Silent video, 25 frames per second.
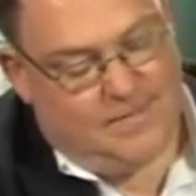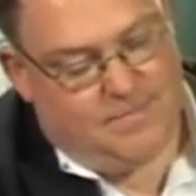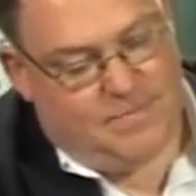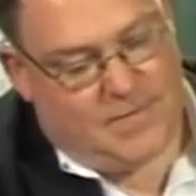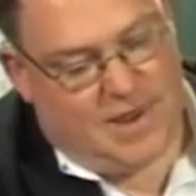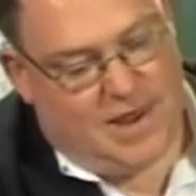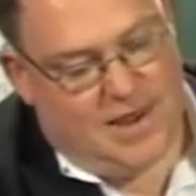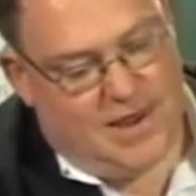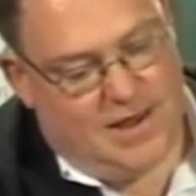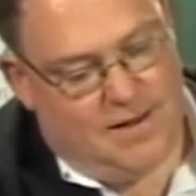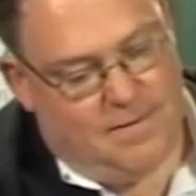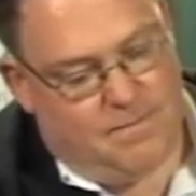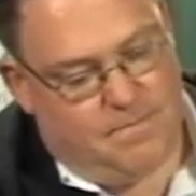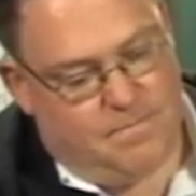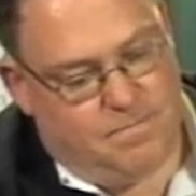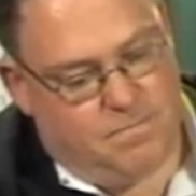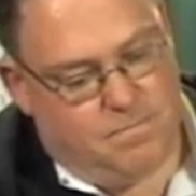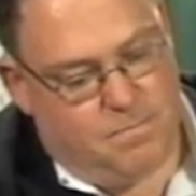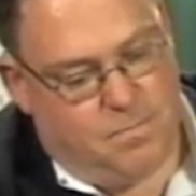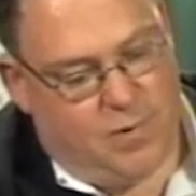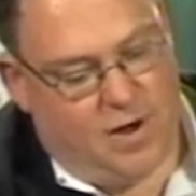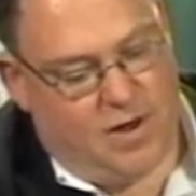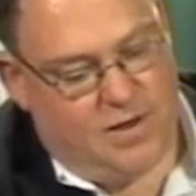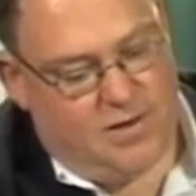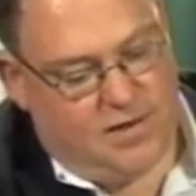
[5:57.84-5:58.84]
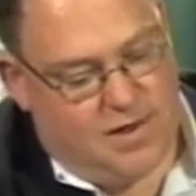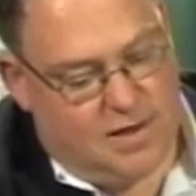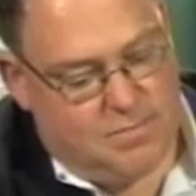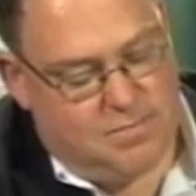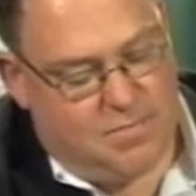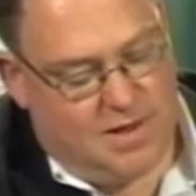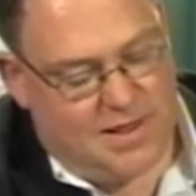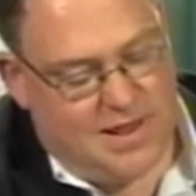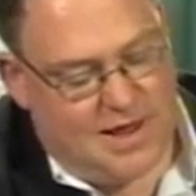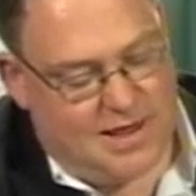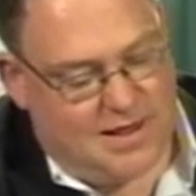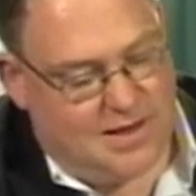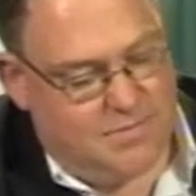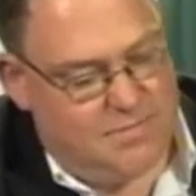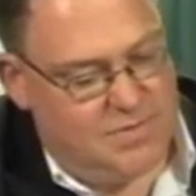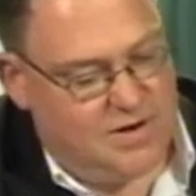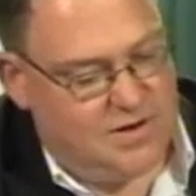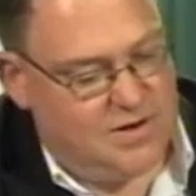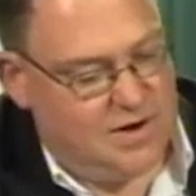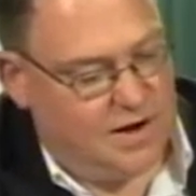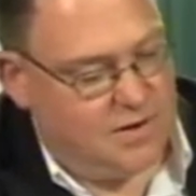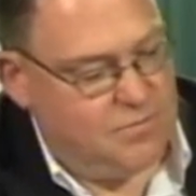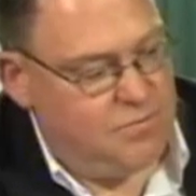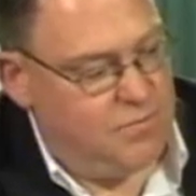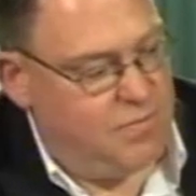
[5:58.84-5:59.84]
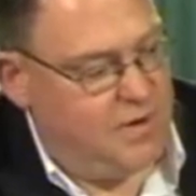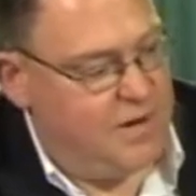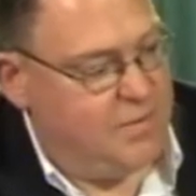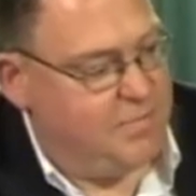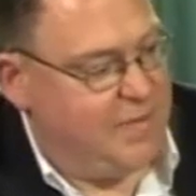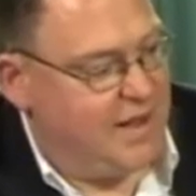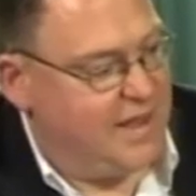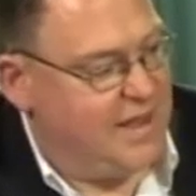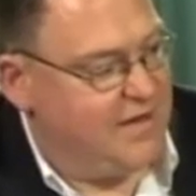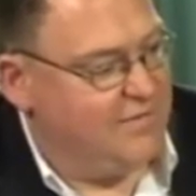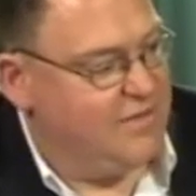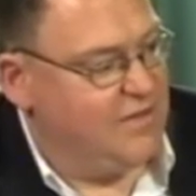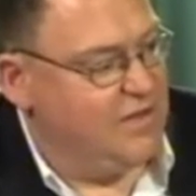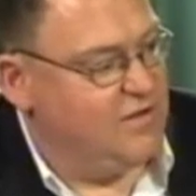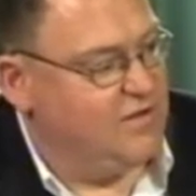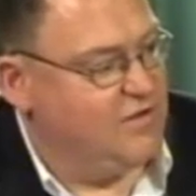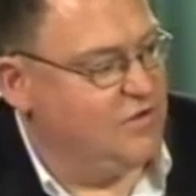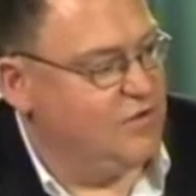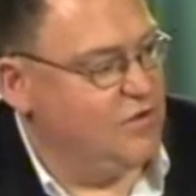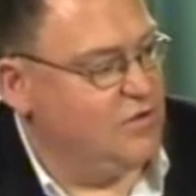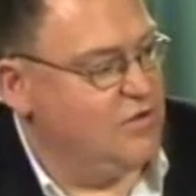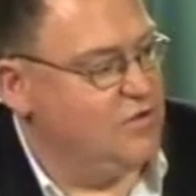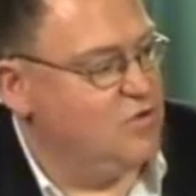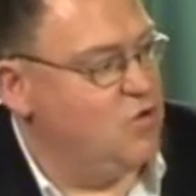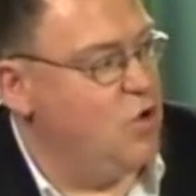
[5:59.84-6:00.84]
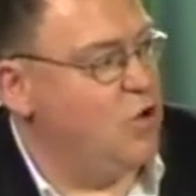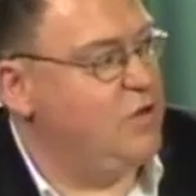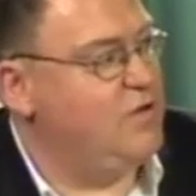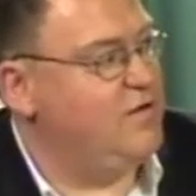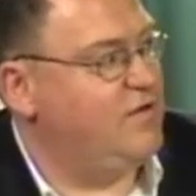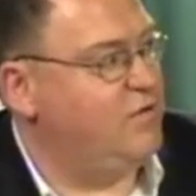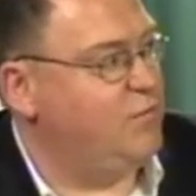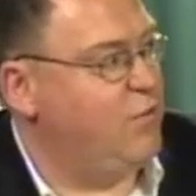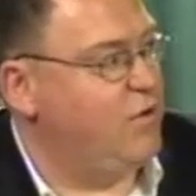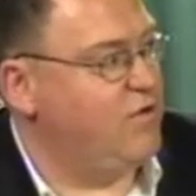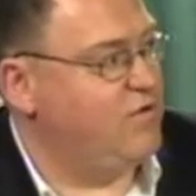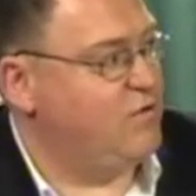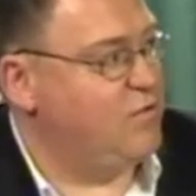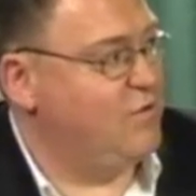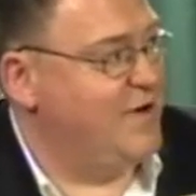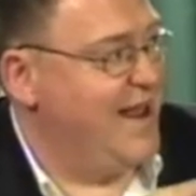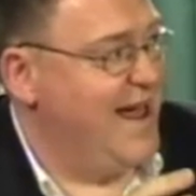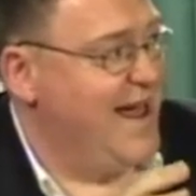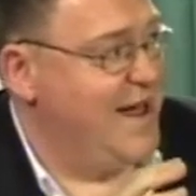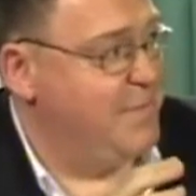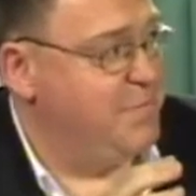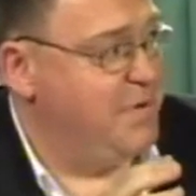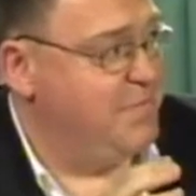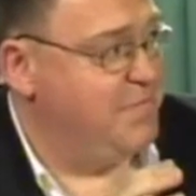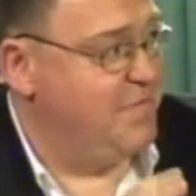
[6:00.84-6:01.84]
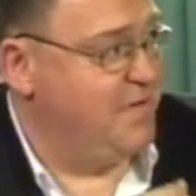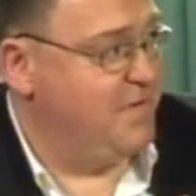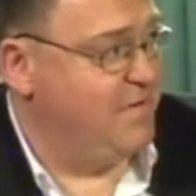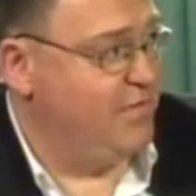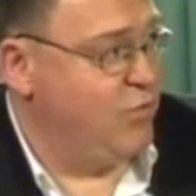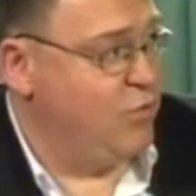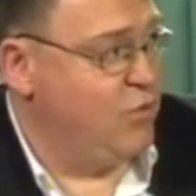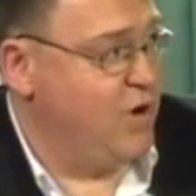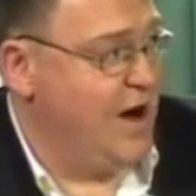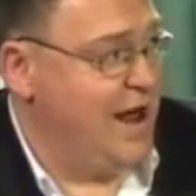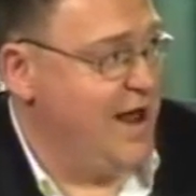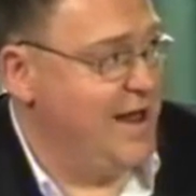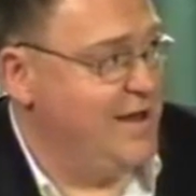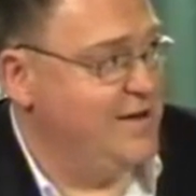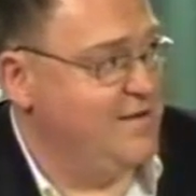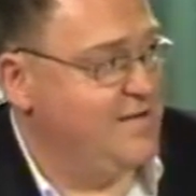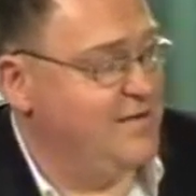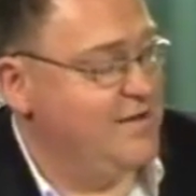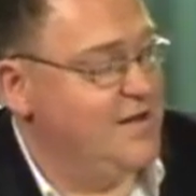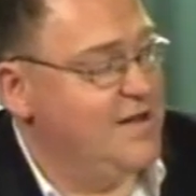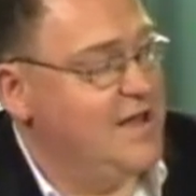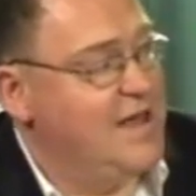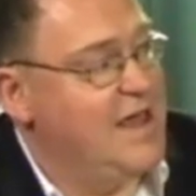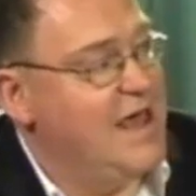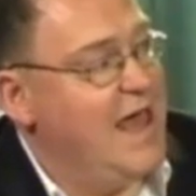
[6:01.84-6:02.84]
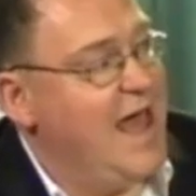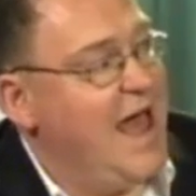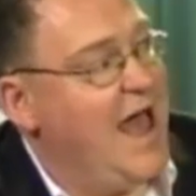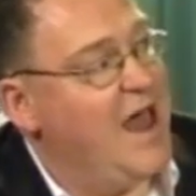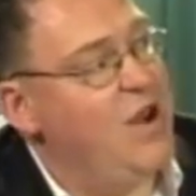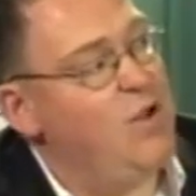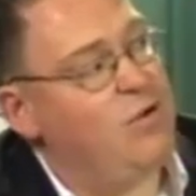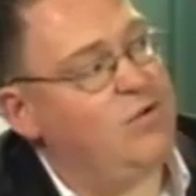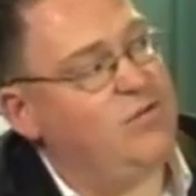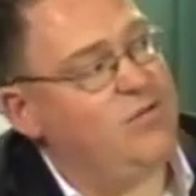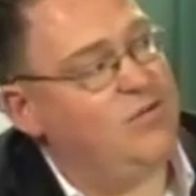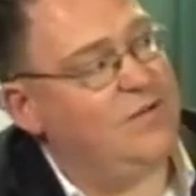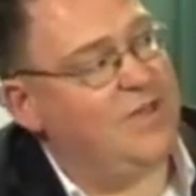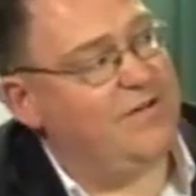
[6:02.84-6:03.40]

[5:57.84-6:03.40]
But that can be done by giving the student knowledge of what's going to happen beforehand, and also